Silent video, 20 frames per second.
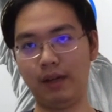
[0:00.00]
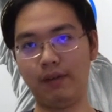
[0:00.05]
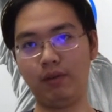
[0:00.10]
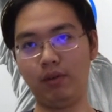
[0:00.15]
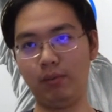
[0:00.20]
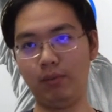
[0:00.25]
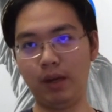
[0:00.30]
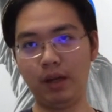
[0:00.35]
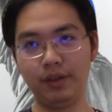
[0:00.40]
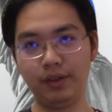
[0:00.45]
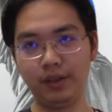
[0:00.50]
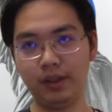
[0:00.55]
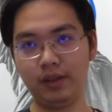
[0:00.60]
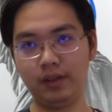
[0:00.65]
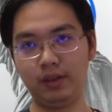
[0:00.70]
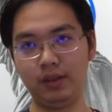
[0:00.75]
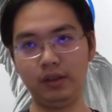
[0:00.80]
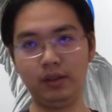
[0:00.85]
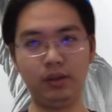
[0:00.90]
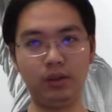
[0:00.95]
several months
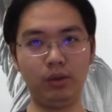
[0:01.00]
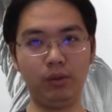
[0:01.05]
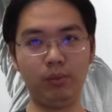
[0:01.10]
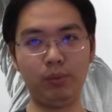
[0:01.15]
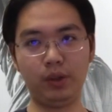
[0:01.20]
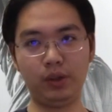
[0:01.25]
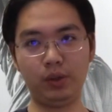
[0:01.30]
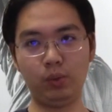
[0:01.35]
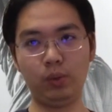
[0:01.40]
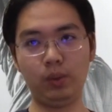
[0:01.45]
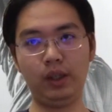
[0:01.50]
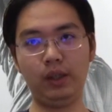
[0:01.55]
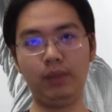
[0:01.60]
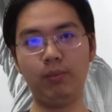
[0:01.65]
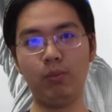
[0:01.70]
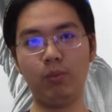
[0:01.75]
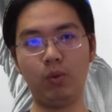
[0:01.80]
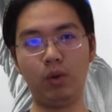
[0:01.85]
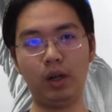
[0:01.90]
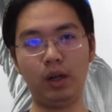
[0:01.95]
is, is to persuade
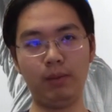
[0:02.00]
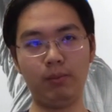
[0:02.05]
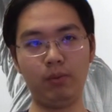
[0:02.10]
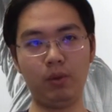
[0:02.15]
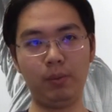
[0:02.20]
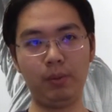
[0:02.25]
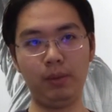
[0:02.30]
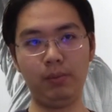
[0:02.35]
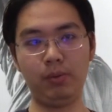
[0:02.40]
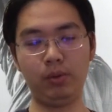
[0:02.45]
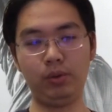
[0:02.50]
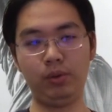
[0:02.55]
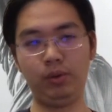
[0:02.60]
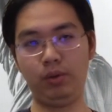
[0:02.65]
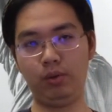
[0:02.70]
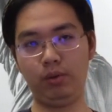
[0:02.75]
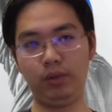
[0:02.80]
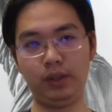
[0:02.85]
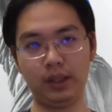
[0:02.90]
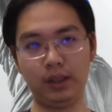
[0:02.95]
more and more people to
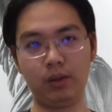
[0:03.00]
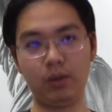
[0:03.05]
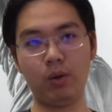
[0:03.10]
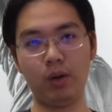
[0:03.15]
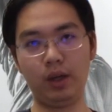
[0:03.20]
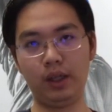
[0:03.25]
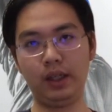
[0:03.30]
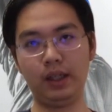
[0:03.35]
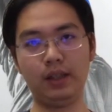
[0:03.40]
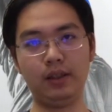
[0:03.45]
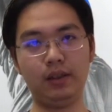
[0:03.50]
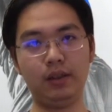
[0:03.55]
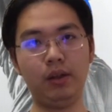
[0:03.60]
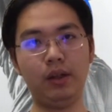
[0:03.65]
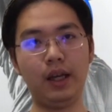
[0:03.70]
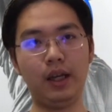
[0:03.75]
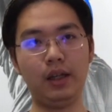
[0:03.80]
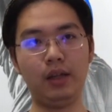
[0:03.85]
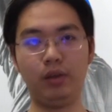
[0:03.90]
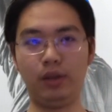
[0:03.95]
use Gitcoin. And
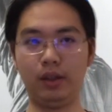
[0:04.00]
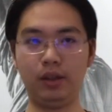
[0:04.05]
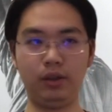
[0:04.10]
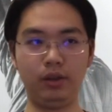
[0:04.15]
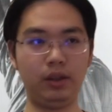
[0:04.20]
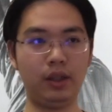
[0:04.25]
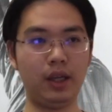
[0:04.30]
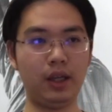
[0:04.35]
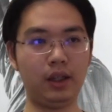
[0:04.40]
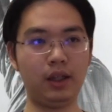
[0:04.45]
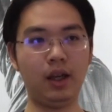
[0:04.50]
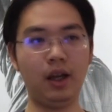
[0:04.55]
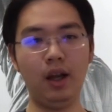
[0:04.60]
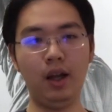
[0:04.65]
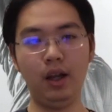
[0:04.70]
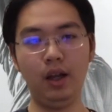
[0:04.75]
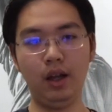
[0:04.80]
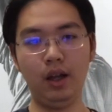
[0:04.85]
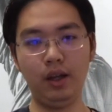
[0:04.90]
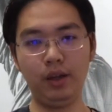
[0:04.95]
okay, you can take
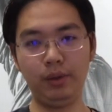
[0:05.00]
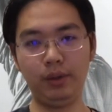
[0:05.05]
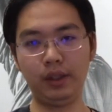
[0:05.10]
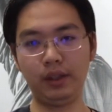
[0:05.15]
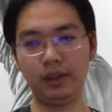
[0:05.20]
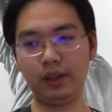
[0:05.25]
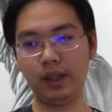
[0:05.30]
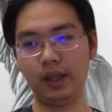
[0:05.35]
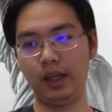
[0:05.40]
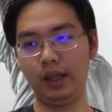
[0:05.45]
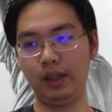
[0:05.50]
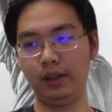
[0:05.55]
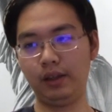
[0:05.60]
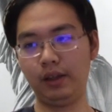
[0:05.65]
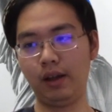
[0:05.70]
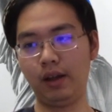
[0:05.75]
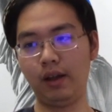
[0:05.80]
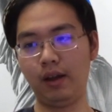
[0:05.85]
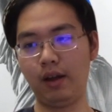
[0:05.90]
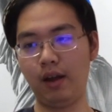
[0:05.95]
you can take
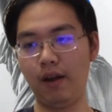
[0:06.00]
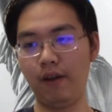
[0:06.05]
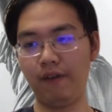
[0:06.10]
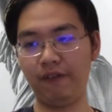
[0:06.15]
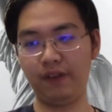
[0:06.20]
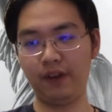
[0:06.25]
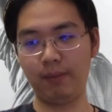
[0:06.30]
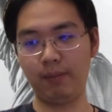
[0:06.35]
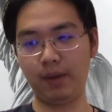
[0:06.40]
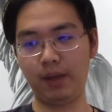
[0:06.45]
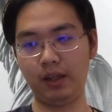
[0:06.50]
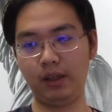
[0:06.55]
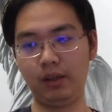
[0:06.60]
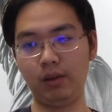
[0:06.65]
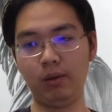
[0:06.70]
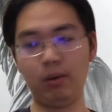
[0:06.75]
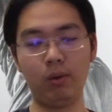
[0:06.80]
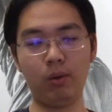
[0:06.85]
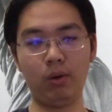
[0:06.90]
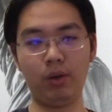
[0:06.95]
uh, fiat
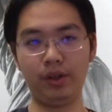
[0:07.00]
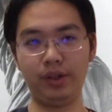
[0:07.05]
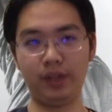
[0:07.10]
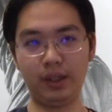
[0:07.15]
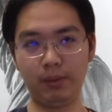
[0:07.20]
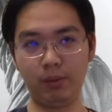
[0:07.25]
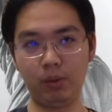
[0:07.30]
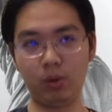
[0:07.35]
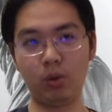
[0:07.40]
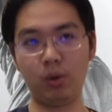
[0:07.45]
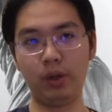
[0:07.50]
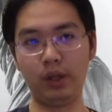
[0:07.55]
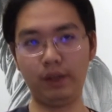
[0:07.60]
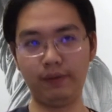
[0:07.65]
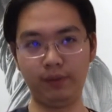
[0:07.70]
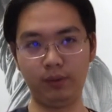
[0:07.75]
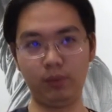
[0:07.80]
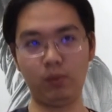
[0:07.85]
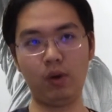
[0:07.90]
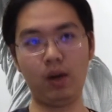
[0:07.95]
money or stablecoin
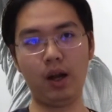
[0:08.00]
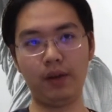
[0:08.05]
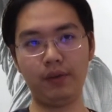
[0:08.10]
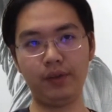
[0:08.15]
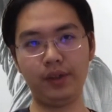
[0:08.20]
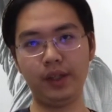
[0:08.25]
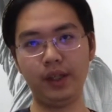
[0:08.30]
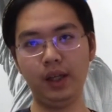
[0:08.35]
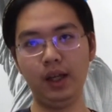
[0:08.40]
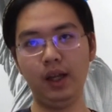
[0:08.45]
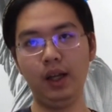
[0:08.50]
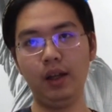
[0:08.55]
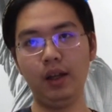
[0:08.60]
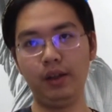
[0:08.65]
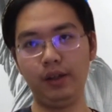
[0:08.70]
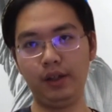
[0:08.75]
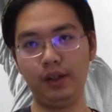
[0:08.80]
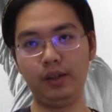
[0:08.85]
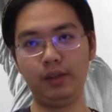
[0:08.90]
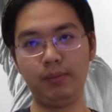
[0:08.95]
if you want.
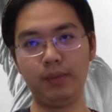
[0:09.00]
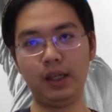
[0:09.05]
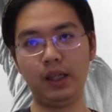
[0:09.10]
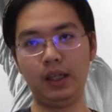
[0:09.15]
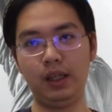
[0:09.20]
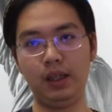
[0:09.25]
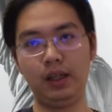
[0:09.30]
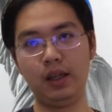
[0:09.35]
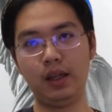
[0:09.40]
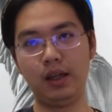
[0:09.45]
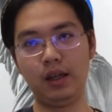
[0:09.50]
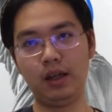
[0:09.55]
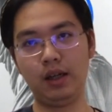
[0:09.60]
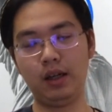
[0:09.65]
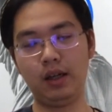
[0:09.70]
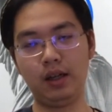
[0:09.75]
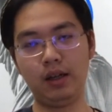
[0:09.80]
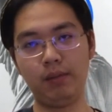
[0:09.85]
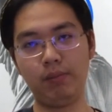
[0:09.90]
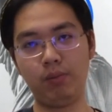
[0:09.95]
There's many
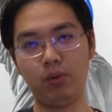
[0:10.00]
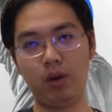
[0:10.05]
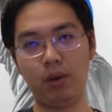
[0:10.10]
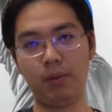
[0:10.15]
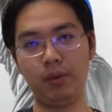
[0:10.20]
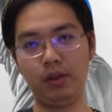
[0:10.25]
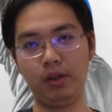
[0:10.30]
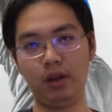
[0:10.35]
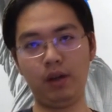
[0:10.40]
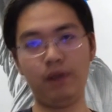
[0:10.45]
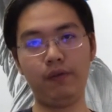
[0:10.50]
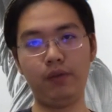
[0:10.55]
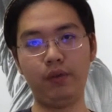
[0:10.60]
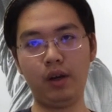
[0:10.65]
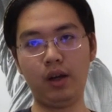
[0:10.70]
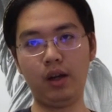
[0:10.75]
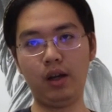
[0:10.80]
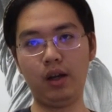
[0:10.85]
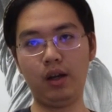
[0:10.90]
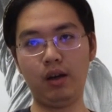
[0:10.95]
uh, problem of
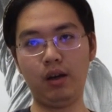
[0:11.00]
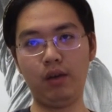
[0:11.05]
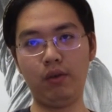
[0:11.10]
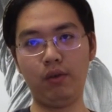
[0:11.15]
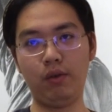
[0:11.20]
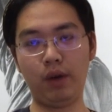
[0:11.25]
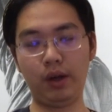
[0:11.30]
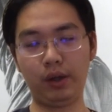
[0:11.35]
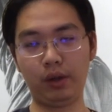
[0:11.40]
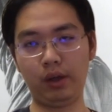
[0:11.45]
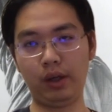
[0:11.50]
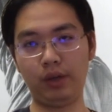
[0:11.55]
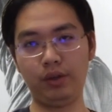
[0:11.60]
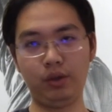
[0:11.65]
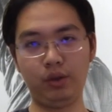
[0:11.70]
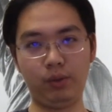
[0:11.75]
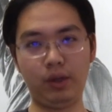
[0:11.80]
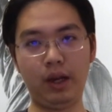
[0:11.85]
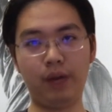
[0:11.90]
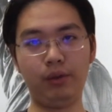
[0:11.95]
uh,
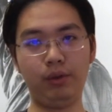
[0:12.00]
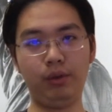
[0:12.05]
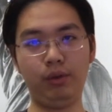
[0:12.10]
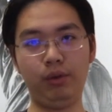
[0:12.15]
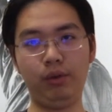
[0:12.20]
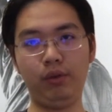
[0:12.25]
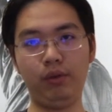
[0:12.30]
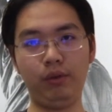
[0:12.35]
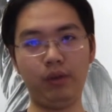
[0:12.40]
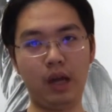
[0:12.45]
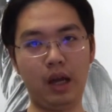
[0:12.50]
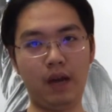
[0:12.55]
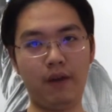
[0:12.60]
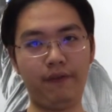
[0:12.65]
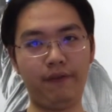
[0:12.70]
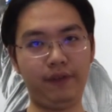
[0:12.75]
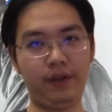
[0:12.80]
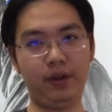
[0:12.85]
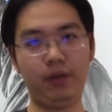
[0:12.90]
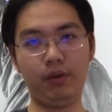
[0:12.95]
regulation we have to uh,
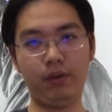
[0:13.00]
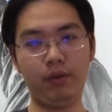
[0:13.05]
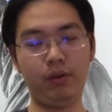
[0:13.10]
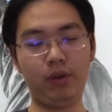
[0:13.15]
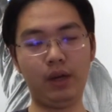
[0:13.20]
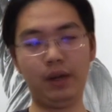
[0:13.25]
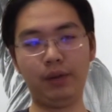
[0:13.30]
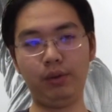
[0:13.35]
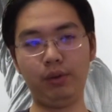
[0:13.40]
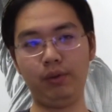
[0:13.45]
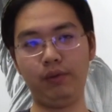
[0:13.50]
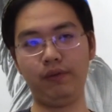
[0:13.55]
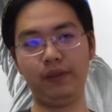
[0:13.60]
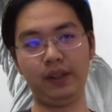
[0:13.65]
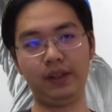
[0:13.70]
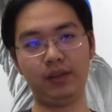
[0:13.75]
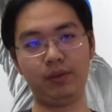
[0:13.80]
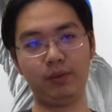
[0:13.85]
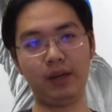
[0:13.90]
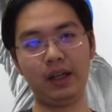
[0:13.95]
fill, we have to
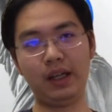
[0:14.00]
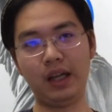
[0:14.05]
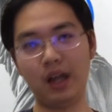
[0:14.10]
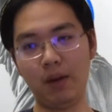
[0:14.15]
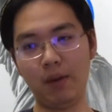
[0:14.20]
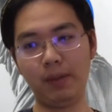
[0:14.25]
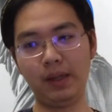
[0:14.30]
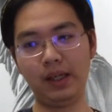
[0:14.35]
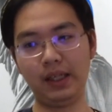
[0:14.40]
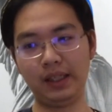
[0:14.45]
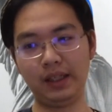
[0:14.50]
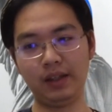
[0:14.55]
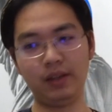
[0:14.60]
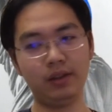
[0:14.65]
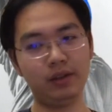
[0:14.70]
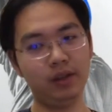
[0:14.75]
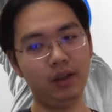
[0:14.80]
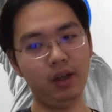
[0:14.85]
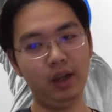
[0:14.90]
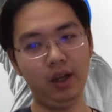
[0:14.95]
fix right now. But I
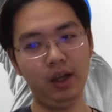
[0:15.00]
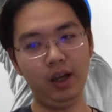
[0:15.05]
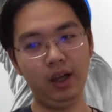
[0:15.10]
guess